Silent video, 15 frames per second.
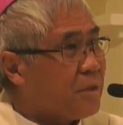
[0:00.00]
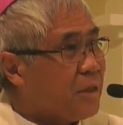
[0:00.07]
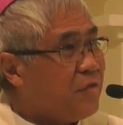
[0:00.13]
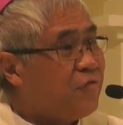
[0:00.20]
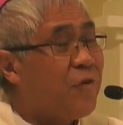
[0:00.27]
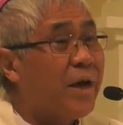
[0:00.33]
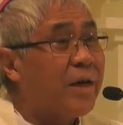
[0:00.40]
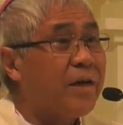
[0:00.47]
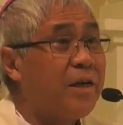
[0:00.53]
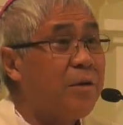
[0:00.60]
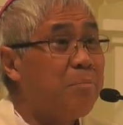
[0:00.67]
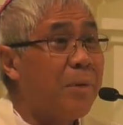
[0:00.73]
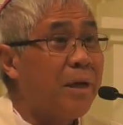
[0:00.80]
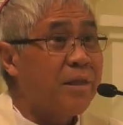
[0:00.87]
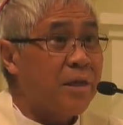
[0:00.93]
In fact, he
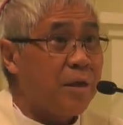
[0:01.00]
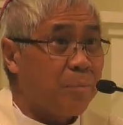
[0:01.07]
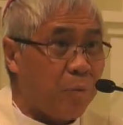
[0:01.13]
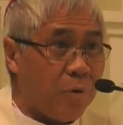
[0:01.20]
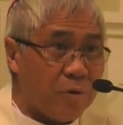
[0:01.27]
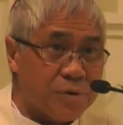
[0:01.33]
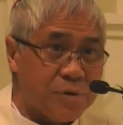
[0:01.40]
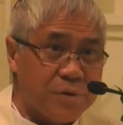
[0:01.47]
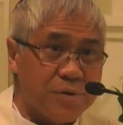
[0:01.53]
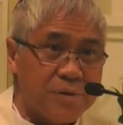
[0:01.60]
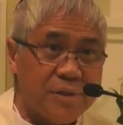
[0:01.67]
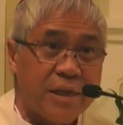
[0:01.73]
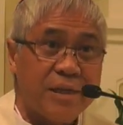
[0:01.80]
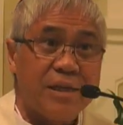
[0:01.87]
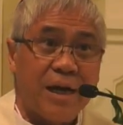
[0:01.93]
met the
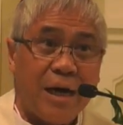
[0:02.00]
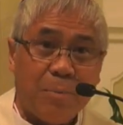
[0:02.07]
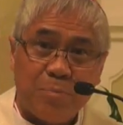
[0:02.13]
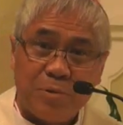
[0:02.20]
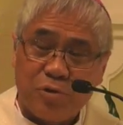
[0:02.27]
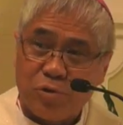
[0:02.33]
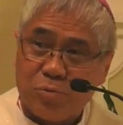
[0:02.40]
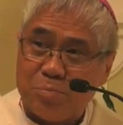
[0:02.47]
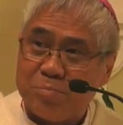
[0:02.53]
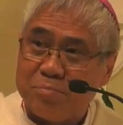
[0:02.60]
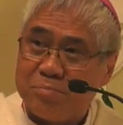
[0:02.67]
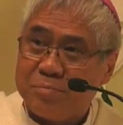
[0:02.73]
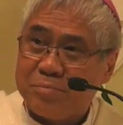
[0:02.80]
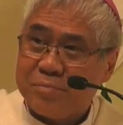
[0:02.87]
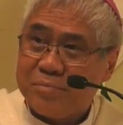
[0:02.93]
apostles at the upper
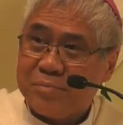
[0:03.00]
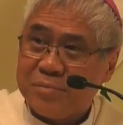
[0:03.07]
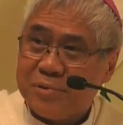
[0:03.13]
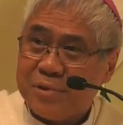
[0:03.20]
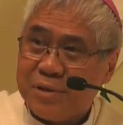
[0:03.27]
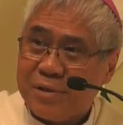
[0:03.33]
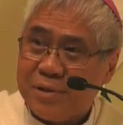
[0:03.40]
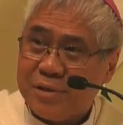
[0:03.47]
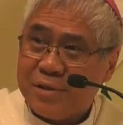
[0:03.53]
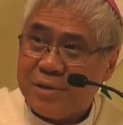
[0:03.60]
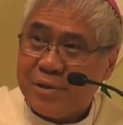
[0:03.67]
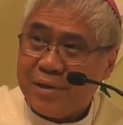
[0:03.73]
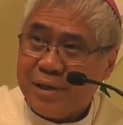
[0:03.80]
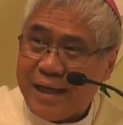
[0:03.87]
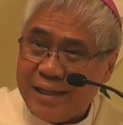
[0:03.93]
room
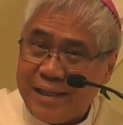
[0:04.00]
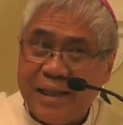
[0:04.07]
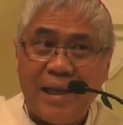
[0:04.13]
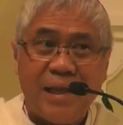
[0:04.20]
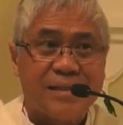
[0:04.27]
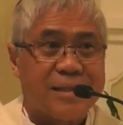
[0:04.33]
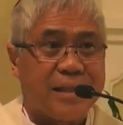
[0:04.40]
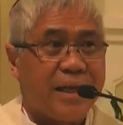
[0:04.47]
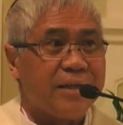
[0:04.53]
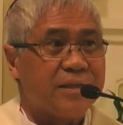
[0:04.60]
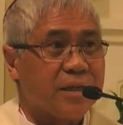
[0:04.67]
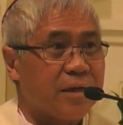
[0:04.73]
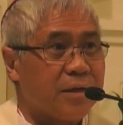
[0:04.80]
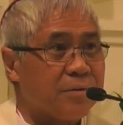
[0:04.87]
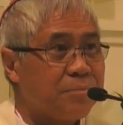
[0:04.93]
8 days
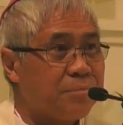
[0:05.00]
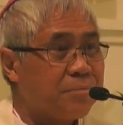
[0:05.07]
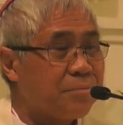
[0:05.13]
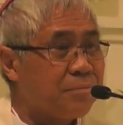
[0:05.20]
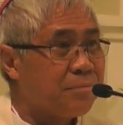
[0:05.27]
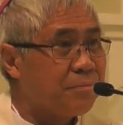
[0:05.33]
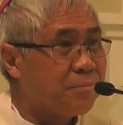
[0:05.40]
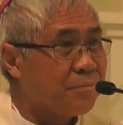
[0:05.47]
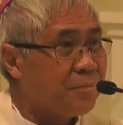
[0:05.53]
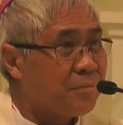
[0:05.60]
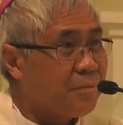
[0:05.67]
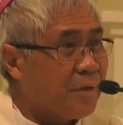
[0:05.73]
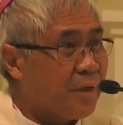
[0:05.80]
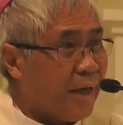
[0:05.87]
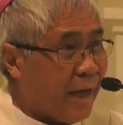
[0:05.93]
later.
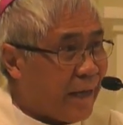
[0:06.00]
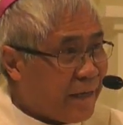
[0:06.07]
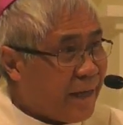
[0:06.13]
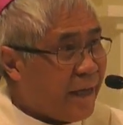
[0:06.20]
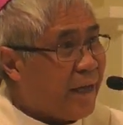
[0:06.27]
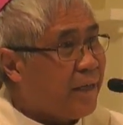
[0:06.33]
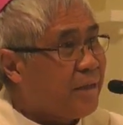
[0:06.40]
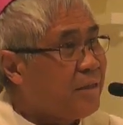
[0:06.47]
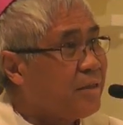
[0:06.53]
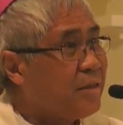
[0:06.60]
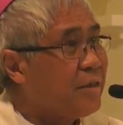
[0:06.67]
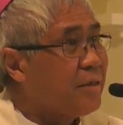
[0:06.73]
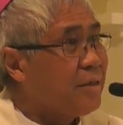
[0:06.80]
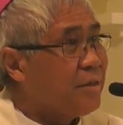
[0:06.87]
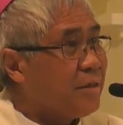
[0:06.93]
And
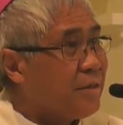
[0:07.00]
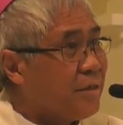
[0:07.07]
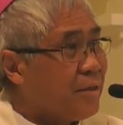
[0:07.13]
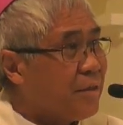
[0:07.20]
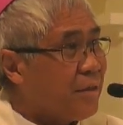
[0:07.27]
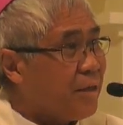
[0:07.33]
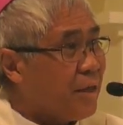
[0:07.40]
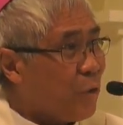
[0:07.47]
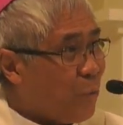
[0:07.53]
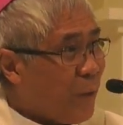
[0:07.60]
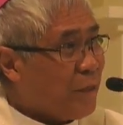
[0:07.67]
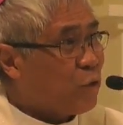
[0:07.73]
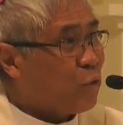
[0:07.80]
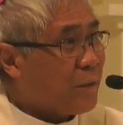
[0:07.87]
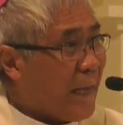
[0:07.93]
then he
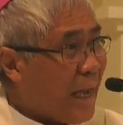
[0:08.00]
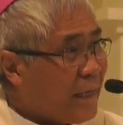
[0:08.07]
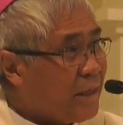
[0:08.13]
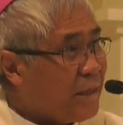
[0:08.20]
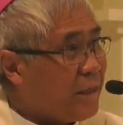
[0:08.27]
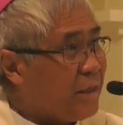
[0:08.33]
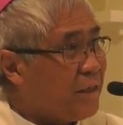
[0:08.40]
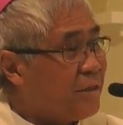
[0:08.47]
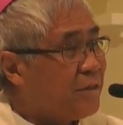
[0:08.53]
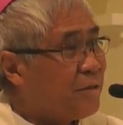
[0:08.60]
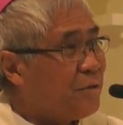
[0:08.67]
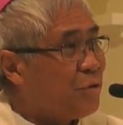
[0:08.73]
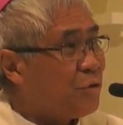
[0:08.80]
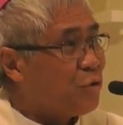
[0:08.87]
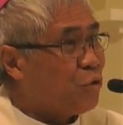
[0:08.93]
went to Galilee
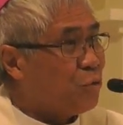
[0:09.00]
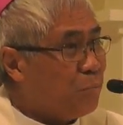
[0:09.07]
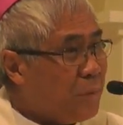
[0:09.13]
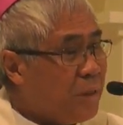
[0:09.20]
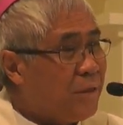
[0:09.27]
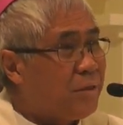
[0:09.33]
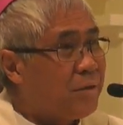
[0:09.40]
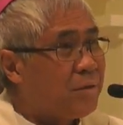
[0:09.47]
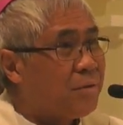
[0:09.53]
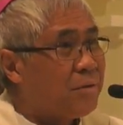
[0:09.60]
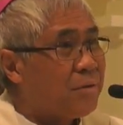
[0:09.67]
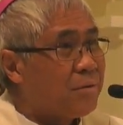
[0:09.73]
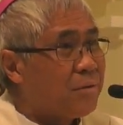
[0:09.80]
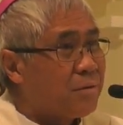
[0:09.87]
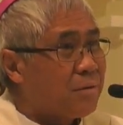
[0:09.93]
to meet
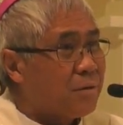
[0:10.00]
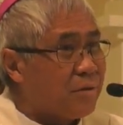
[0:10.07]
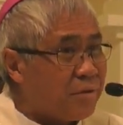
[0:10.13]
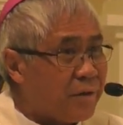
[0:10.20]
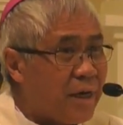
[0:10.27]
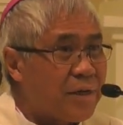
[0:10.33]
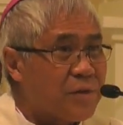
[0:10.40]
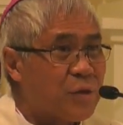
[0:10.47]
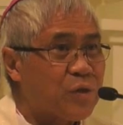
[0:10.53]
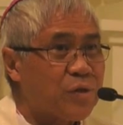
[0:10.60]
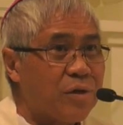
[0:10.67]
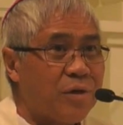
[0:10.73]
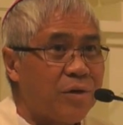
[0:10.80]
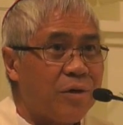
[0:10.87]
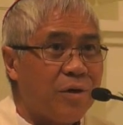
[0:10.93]
the
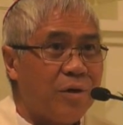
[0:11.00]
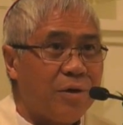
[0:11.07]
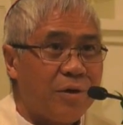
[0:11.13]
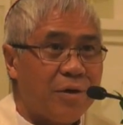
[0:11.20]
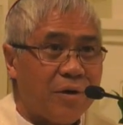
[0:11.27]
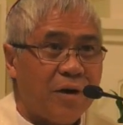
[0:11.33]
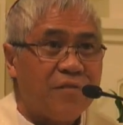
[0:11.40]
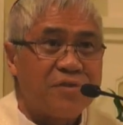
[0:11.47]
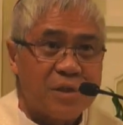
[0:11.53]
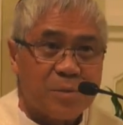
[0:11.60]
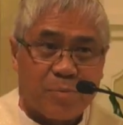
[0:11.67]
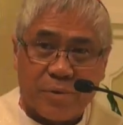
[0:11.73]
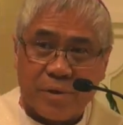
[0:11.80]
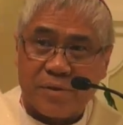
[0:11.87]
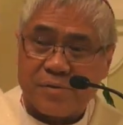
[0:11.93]
rest of his
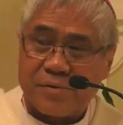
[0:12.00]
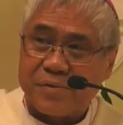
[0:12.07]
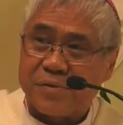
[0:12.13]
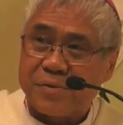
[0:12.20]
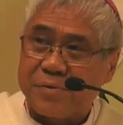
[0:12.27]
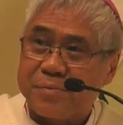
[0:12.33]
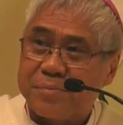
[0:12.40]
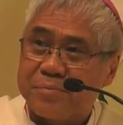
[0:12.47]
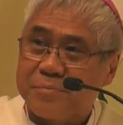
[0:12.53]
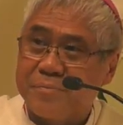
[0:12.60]
brothers.